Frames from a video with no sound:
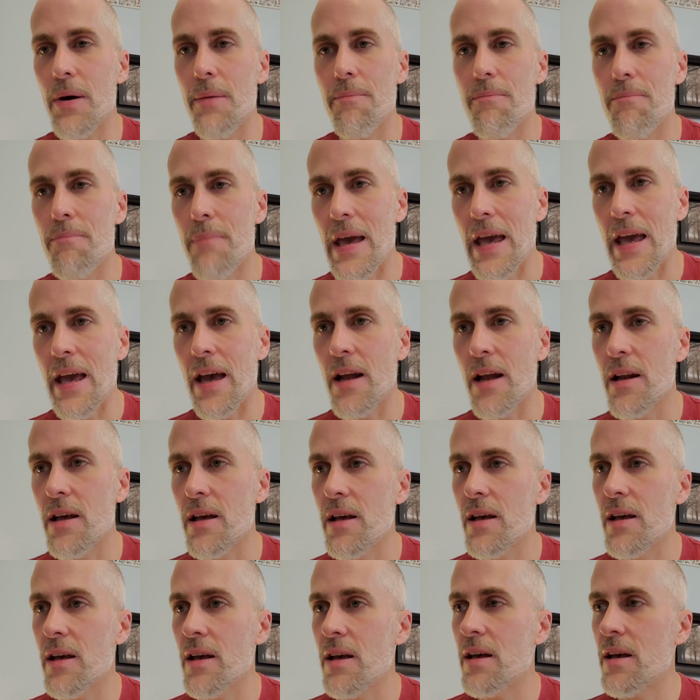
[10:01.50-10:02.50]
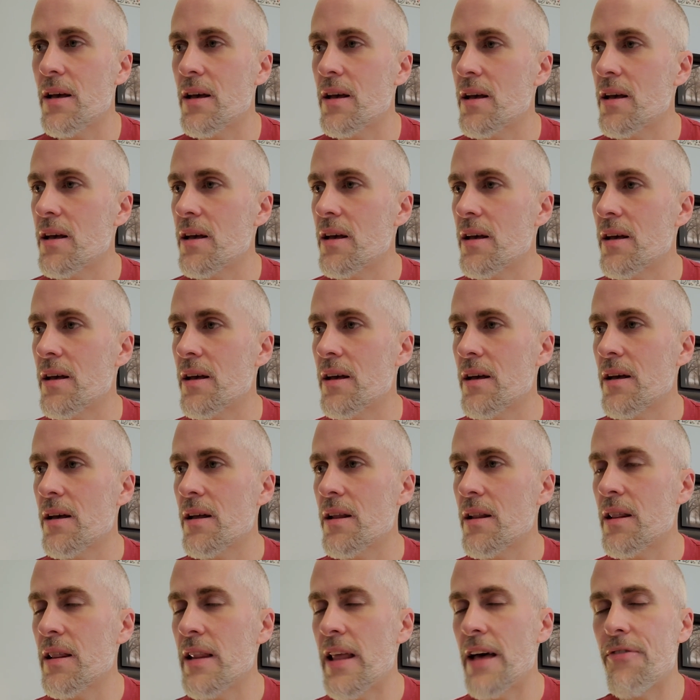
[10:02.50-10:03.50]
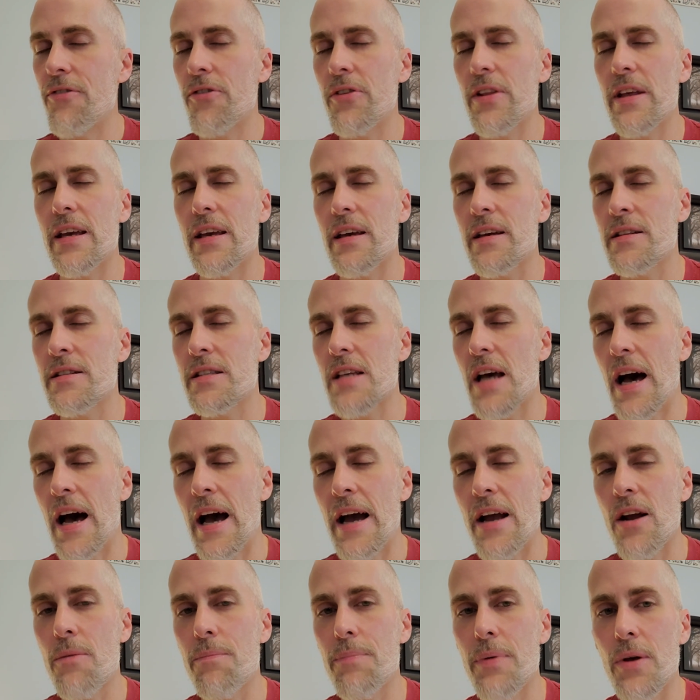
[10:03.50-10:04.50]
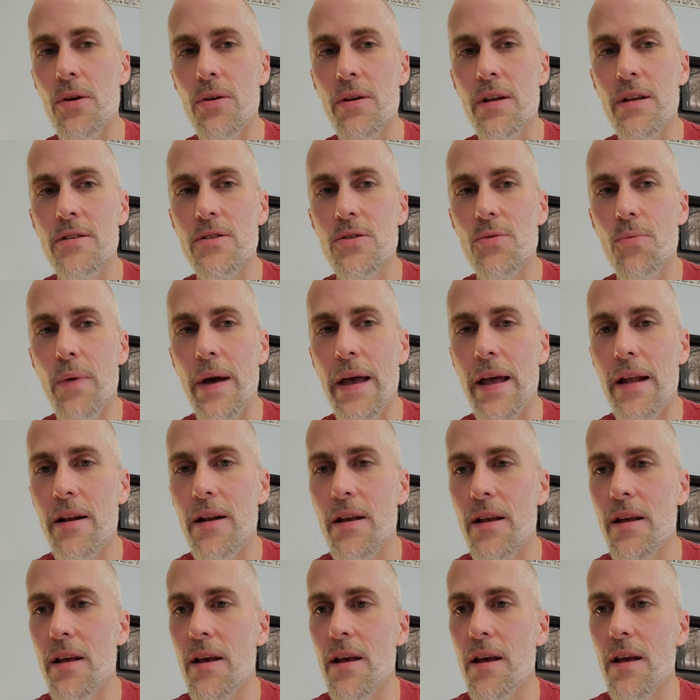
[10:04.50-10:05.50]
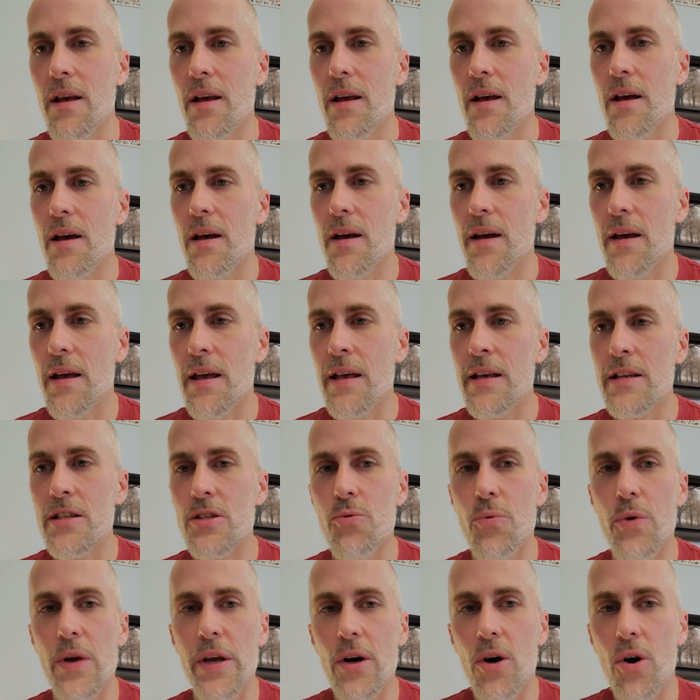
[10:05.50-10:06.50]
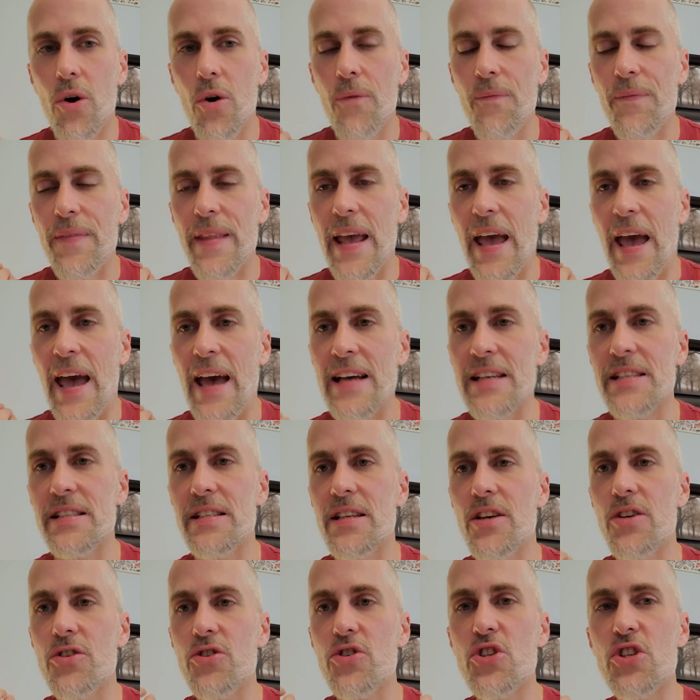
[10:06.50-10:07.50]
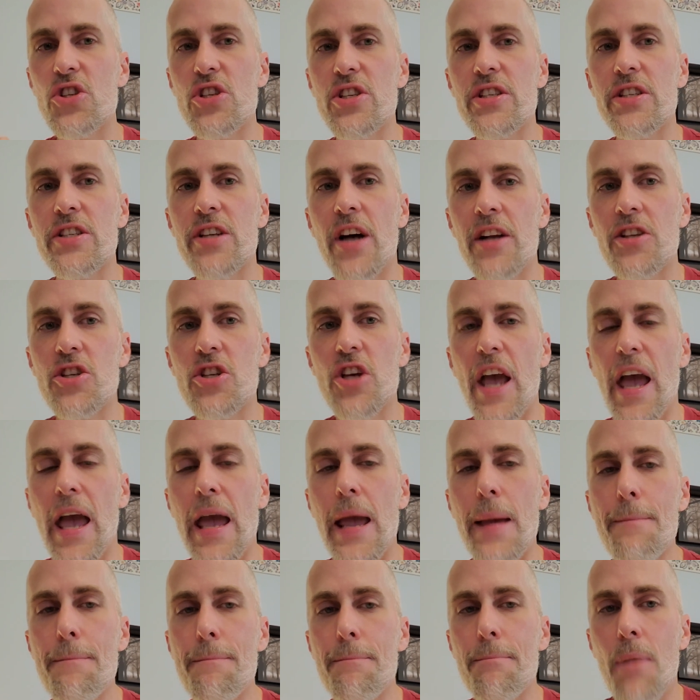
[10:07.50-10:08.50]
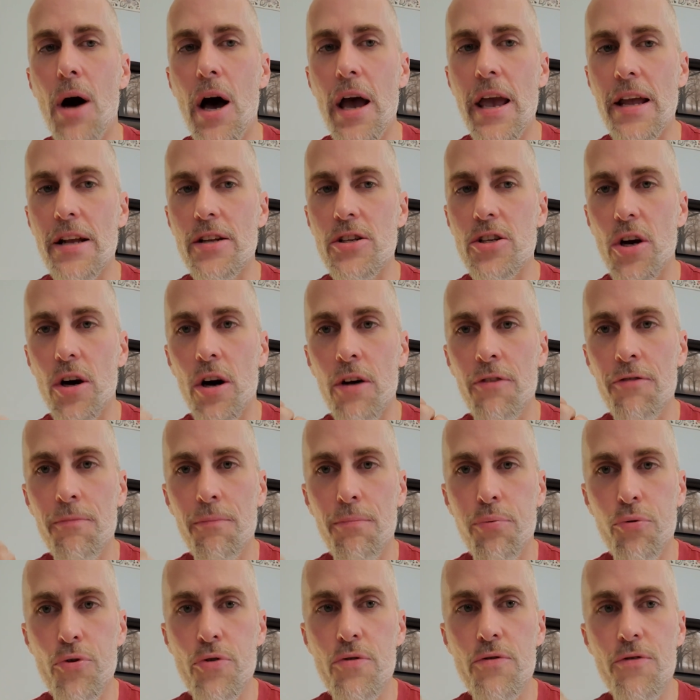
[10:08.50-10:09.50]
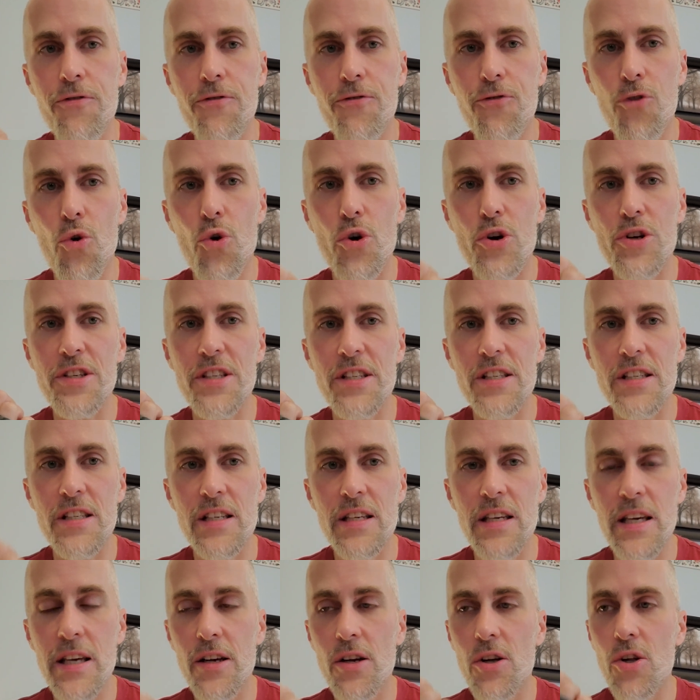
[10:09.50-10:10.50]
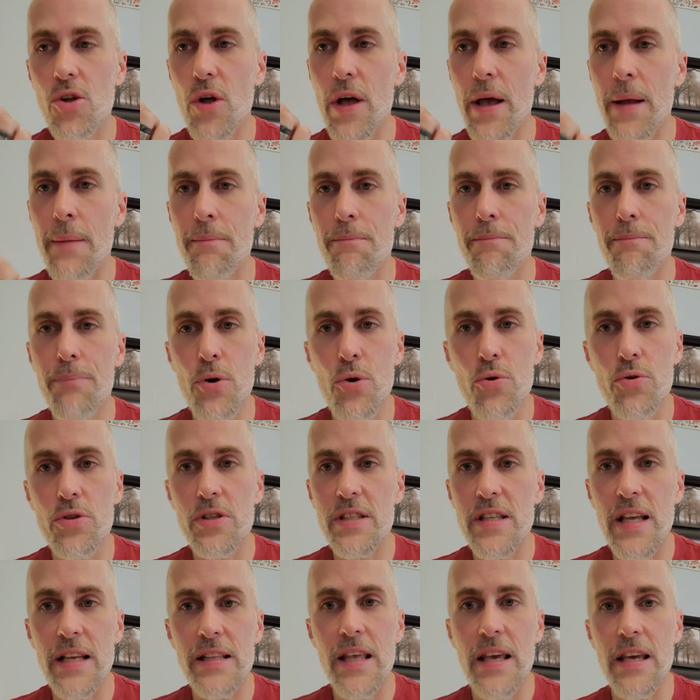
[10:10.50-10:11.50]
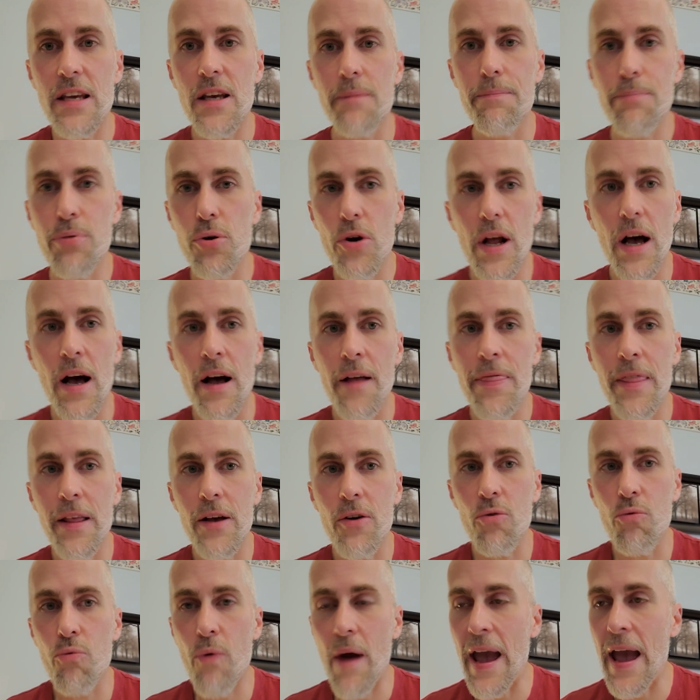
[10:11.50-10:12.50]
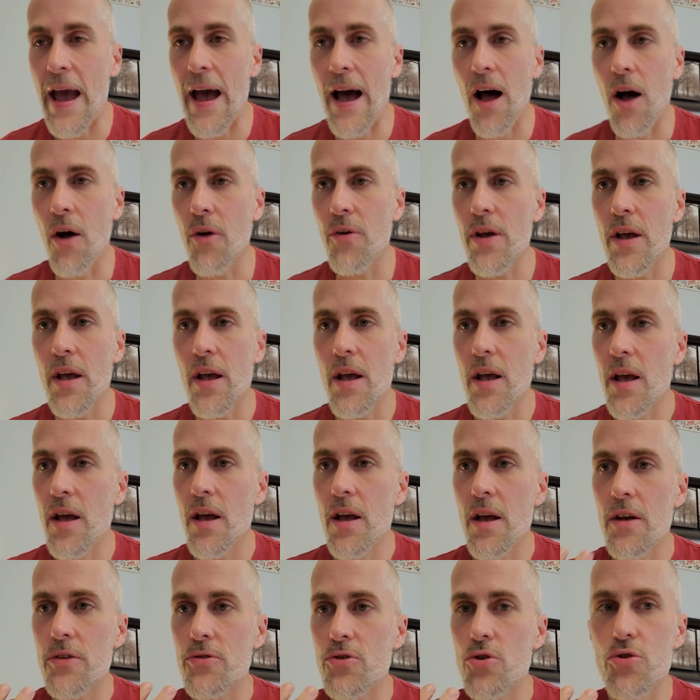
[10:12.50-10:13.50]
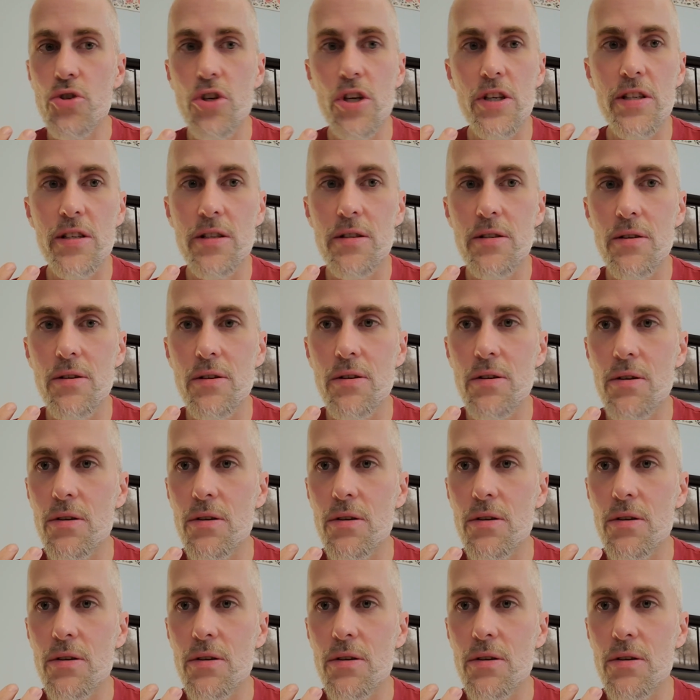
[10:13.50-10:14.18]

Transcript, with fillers: but man, leveling entire buildings when Israel has such a might of brute force skill and boots that they could put on the ground to just